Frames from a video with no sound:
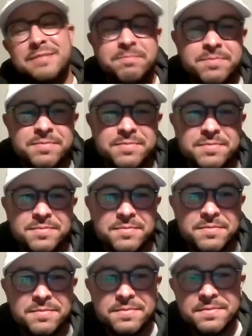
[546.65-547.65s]
So I just
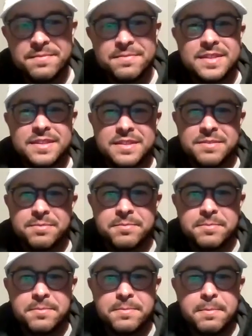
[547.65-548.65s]
escaped
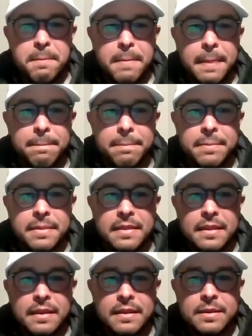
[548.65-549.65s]
one hell, and
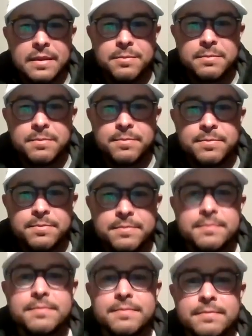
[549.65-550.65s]
so hopefully this one will be the
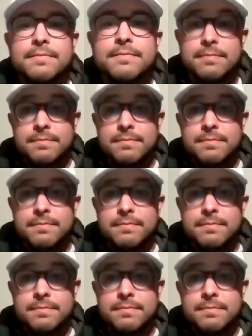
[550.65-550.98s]
next.